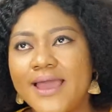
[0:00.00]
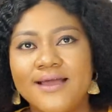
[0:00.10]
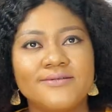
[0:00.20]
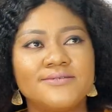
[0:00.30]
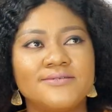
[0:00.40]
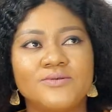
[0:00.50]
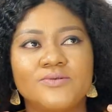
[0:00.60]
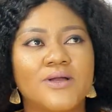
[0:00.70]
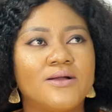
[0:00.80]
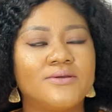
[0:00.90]
I honestly don't
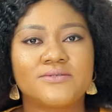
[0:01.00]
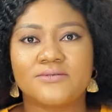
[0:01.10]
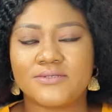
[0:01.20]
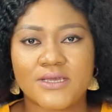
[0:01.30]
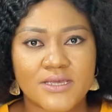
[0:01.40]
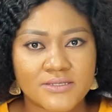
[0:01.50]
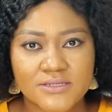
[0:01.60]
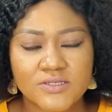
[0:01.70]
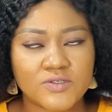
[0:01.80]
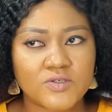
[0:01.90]
know how else to say it.
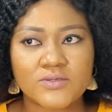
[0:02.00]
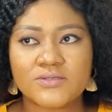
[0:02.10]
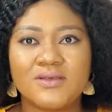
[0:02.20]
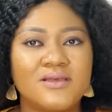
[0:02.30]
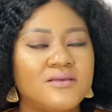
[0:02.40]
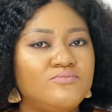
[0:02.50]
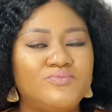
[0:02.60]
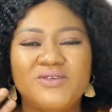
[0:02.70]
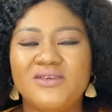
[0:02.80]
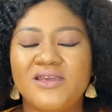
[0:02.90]
It's just
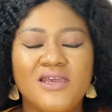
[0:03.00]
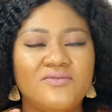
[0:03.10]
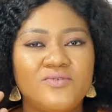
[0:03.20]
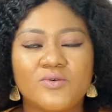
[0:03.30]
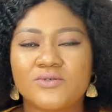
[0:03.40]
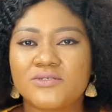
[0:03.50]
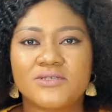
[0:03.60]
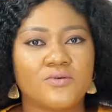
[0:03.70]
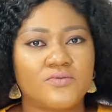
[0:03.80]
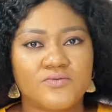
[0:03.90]
behave
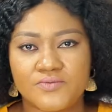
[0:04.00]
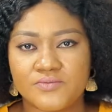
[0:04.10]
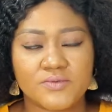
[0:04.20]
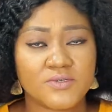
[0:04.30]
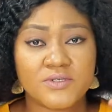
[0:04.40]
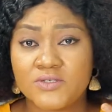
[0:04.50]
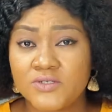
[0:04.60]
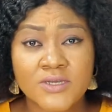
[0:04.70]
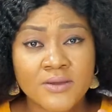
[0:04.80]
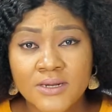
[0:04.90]
yourself.
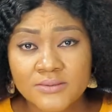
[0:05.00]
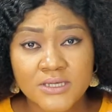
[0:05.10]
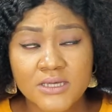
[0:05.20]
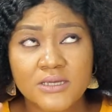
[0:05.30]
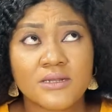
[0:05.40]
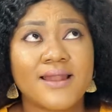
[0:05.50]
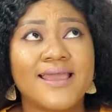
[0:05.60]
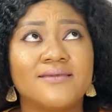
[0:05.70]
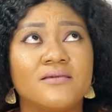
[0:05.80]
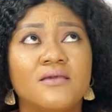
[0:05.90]
You get what I'm saying?
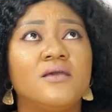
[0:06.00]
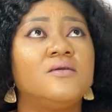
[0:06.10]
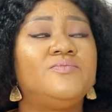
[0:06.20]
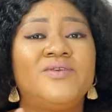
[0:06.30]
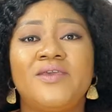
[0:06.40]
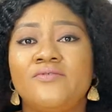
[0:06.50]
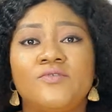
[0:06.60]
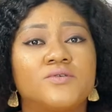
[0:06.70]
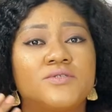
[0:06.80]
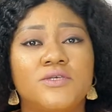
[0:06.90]
Like, behave
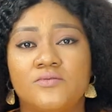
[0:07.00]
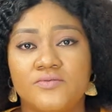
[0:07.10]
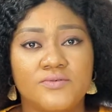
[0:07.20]
yourself.